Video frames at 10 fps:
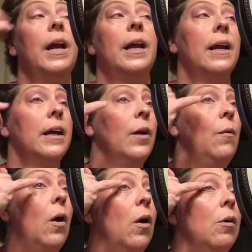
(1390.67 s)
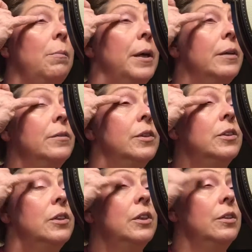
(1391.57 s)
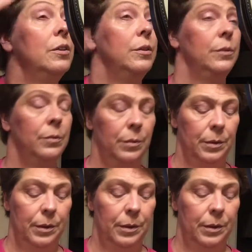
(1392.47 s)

And I go almost to